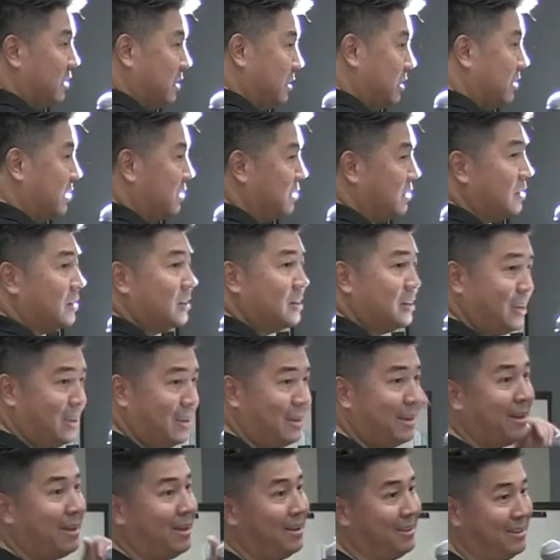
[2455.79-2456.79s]
in
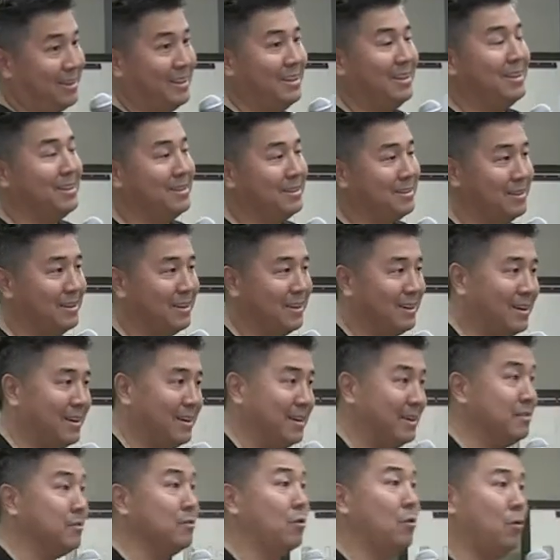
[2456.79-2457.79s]
yeah, in uh,
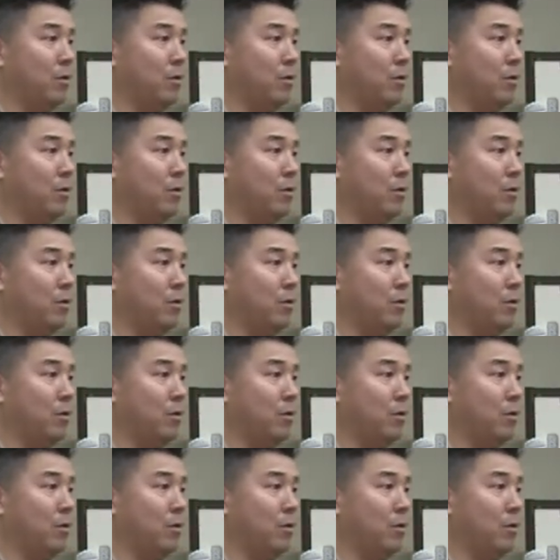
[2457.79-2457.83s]
in La